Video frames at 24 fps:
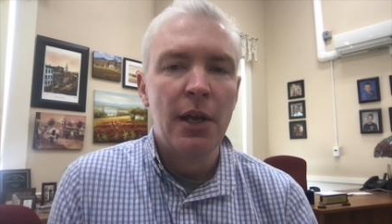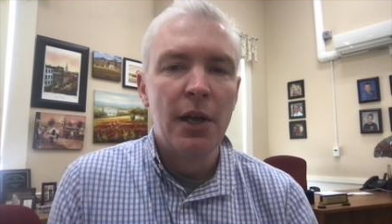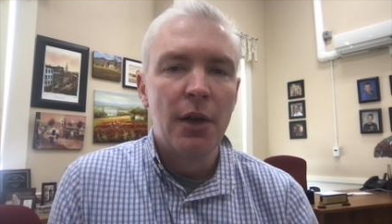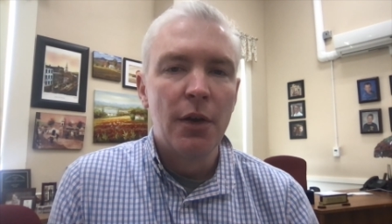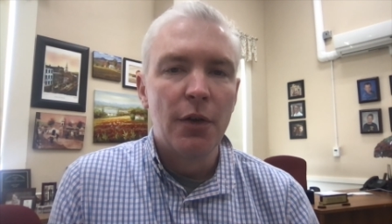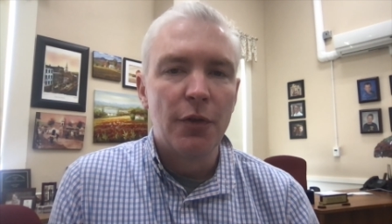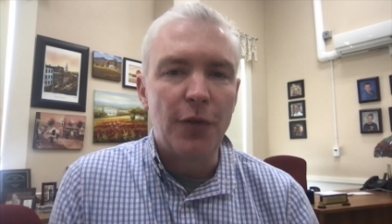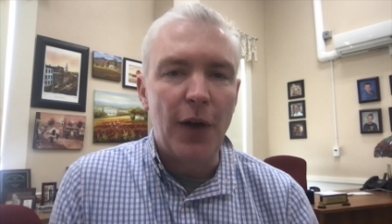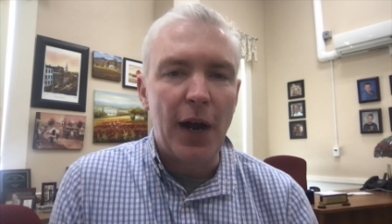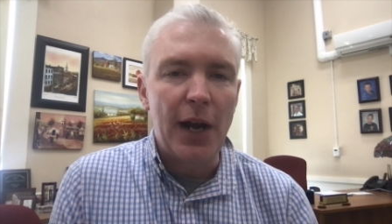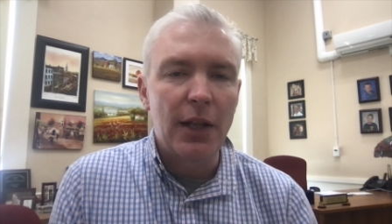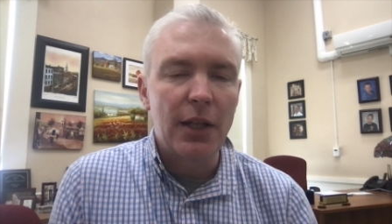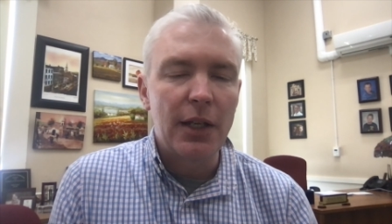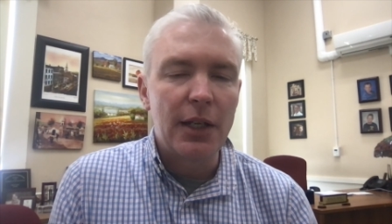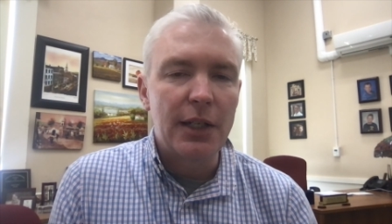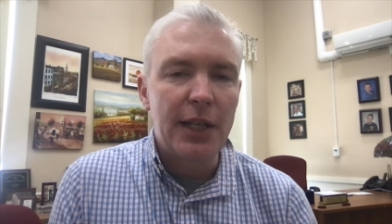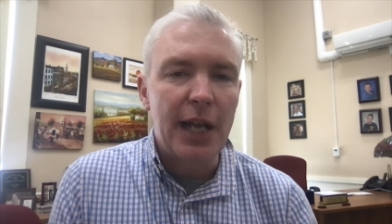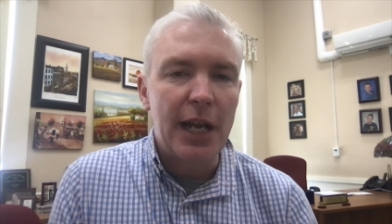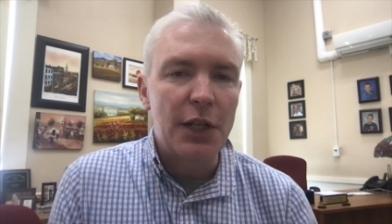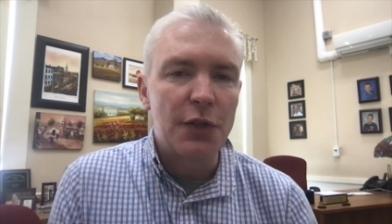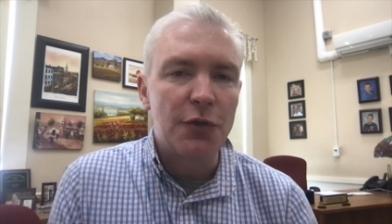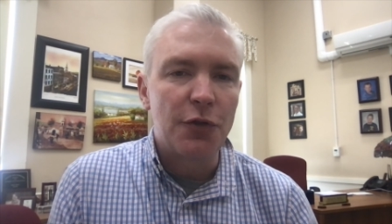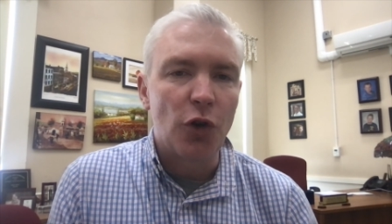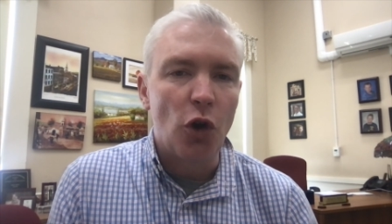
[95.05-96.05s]
filing
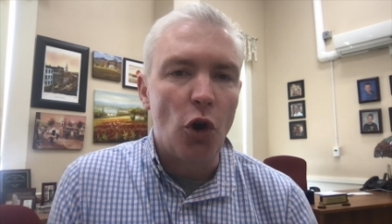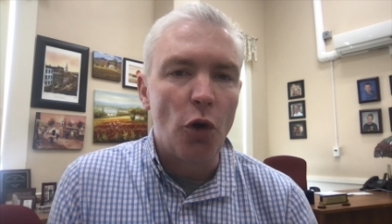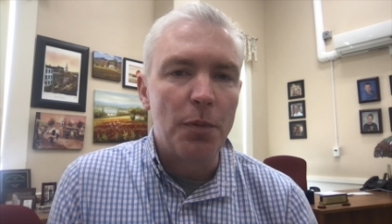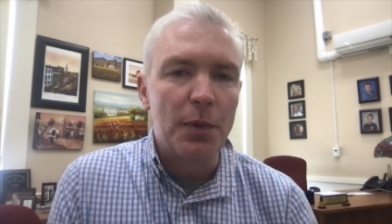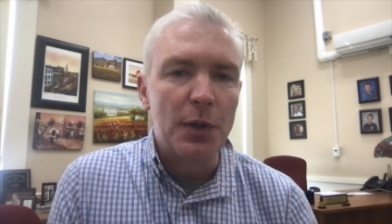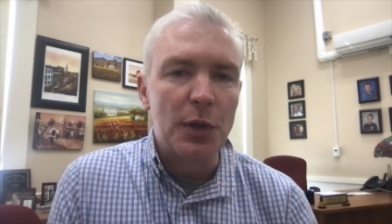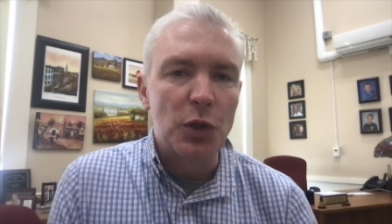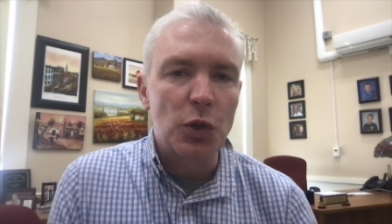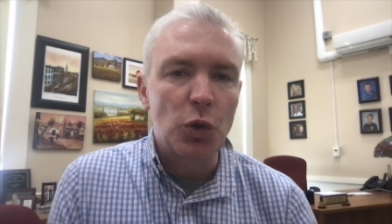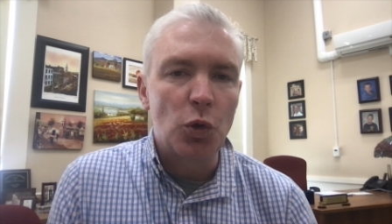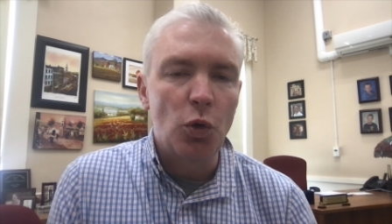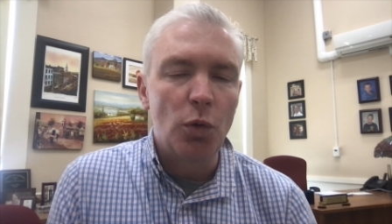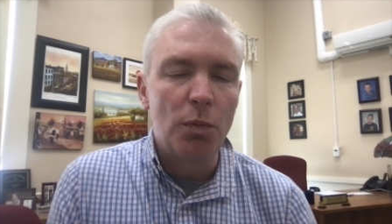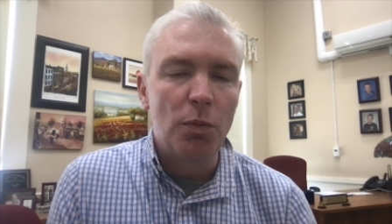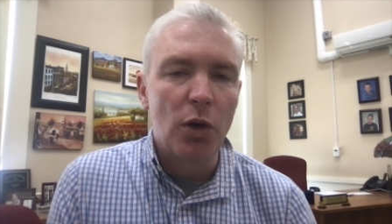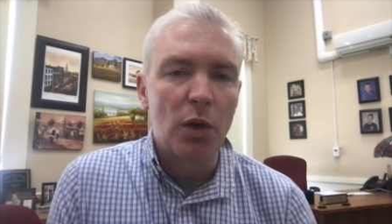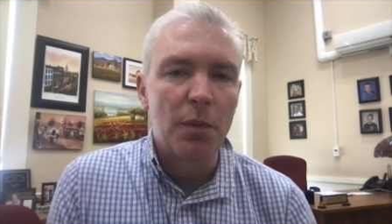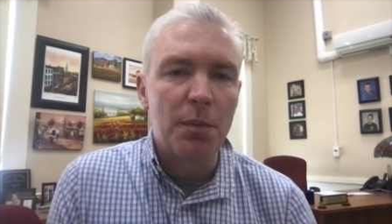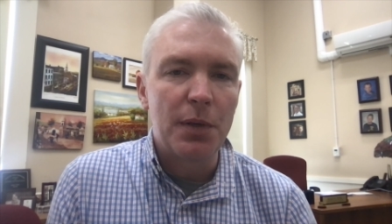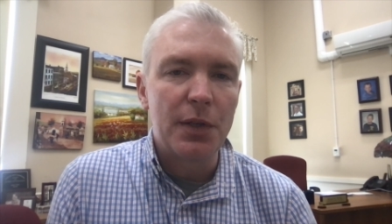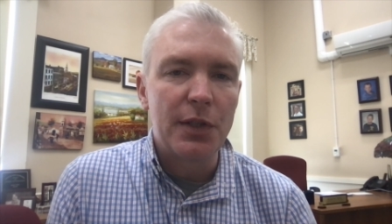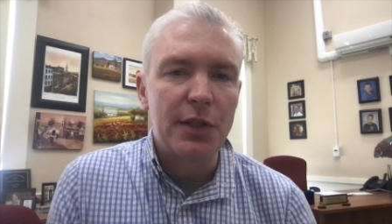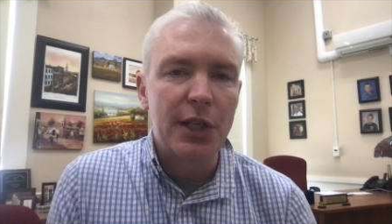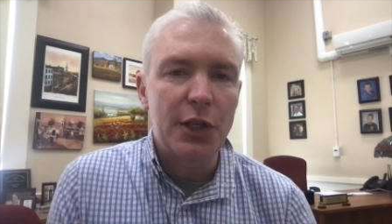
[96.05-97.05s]
dates for open school
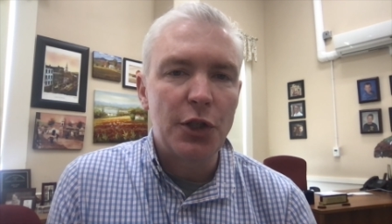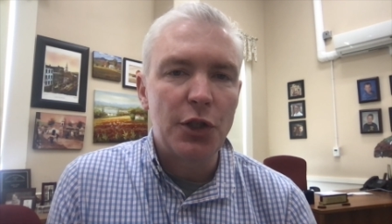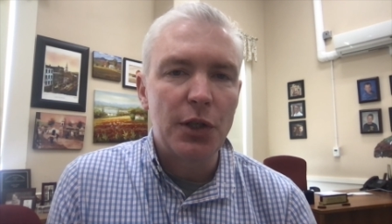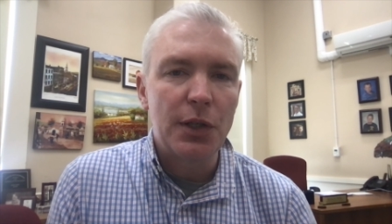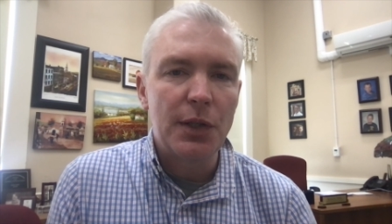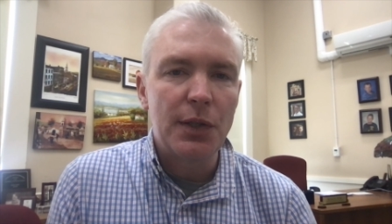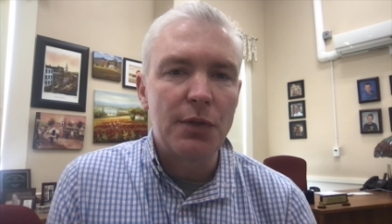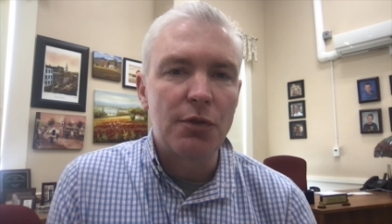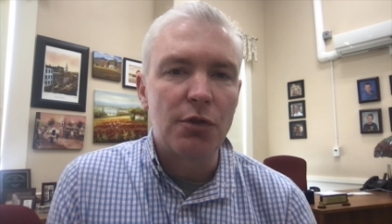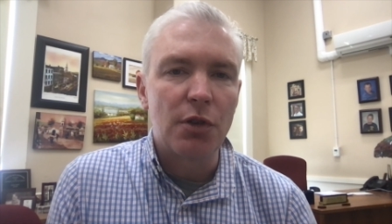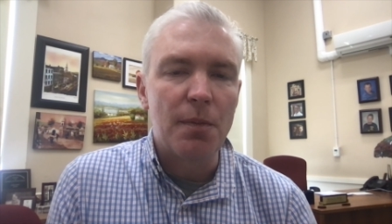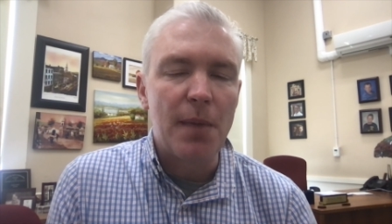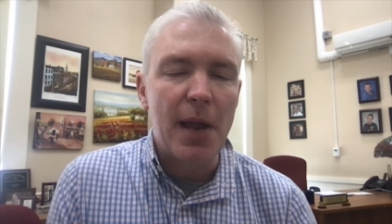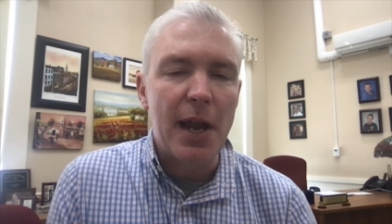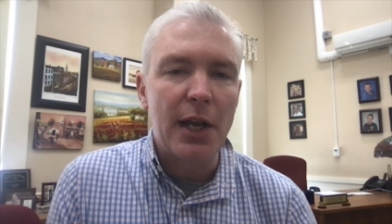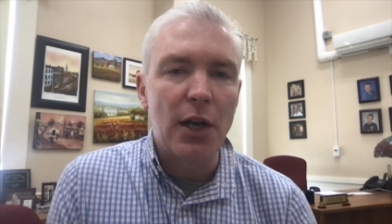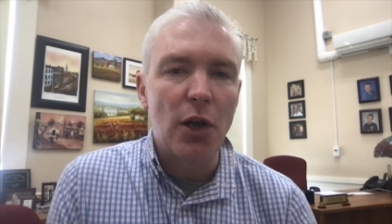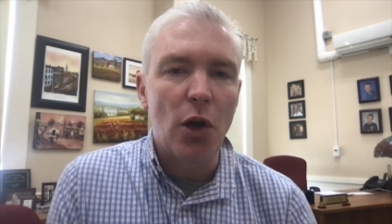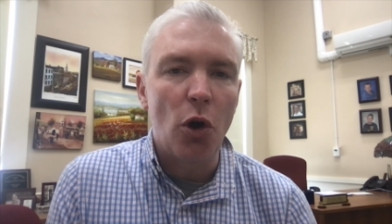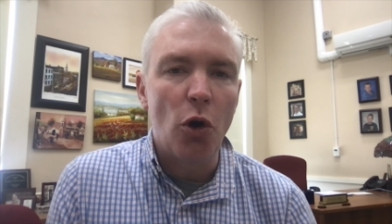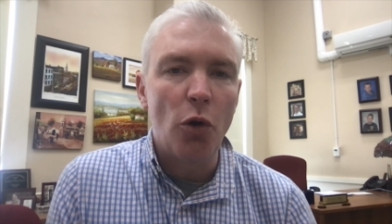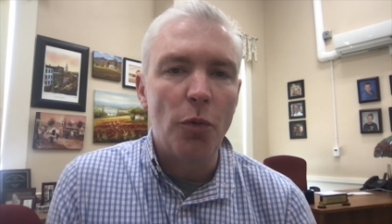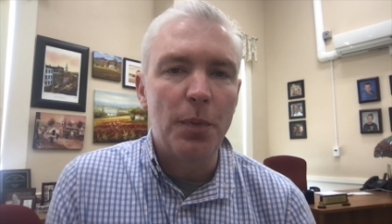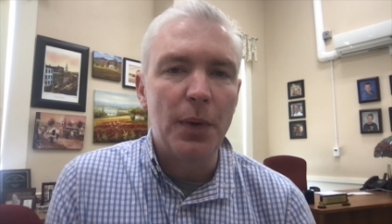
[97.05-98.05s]
board positions remain
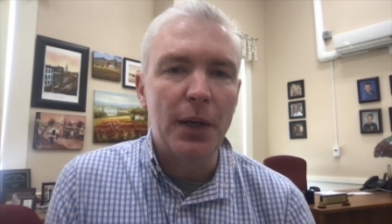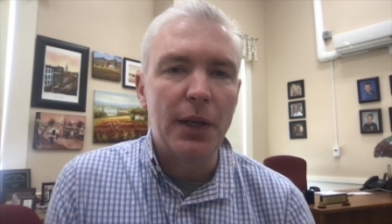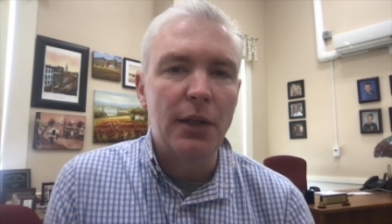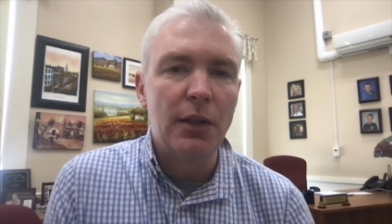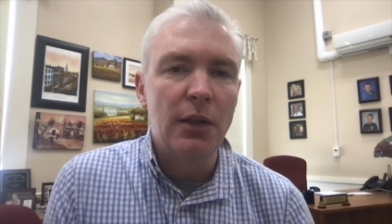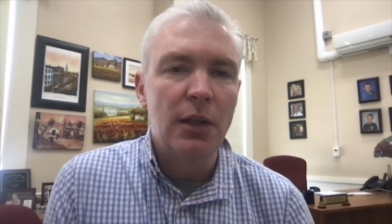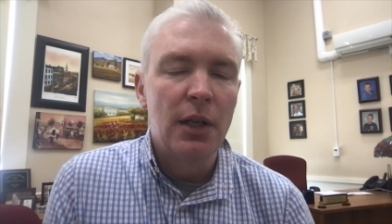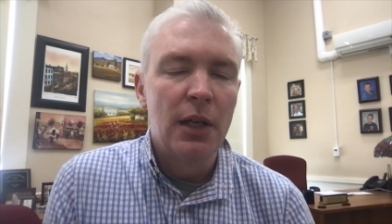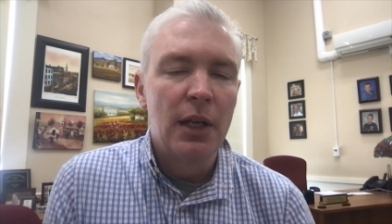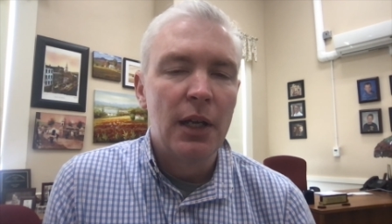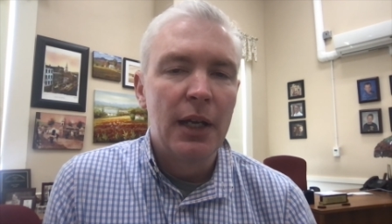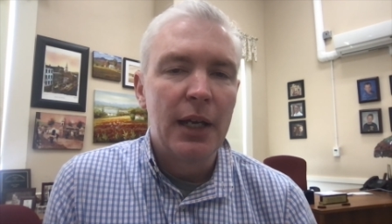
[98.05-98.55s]
open